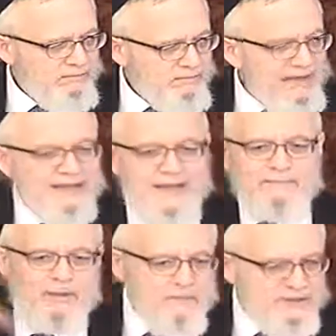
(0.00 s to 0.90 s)
and the
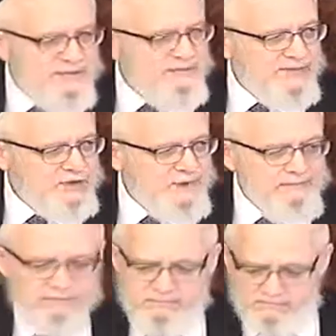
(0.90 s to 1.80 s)
omnipotence of Hashem.
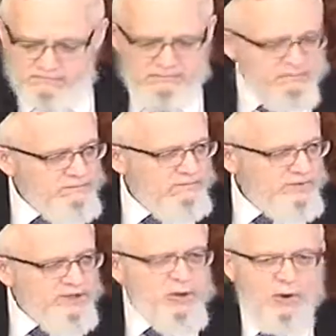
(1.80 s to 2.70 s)

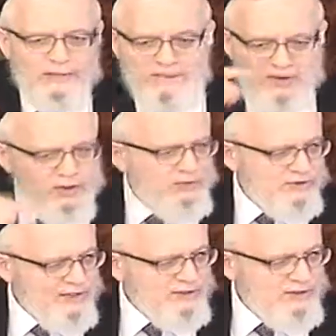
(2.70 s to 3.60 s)
It's the Kohen Mijan who
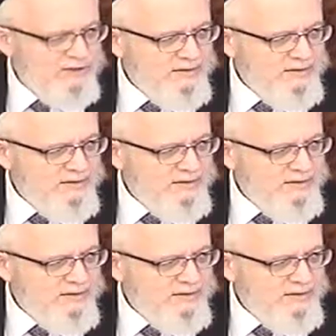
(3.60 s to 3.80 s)
says it.